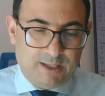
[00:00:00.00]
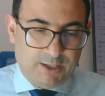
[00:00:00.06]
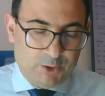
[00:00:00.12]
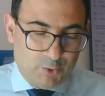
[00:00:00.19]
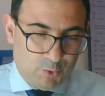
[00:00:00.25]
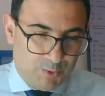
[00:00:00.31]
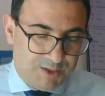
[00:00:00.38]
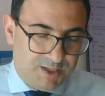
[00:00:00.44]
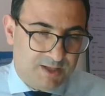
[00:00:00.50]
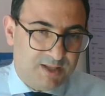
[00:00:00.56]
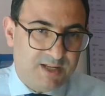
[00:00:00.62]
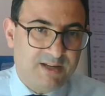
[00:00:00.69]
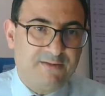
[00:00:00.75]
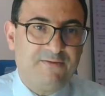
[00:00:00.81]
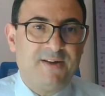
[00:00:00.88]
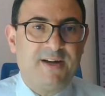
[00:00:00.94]
reducing
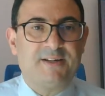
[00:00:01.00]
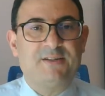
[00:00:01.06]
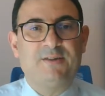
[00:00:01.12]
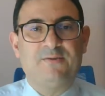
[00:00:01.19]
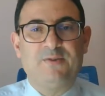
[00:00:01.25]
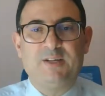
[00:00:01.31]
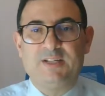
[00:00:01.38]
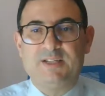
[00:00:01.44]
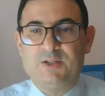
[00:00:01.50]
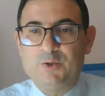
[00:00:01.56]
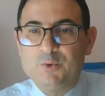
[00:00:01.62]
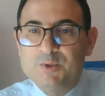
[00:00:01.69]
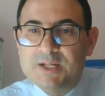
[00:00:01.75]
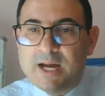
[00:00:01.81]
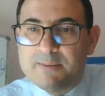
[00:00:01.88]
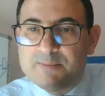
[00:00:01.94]
the effect of these
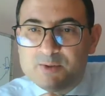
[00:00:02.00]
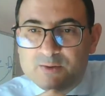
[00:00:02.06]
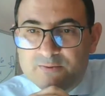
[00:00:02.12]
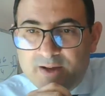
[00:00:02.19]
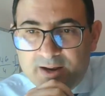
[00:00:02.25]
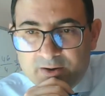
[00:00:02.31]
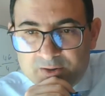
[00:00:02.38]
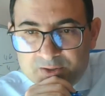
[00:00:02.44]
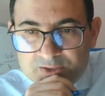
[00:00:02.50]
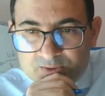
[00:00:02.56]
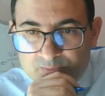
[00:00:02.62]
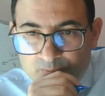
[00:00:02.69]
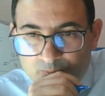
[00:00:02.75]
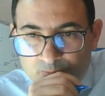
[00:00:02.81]
two types of errors.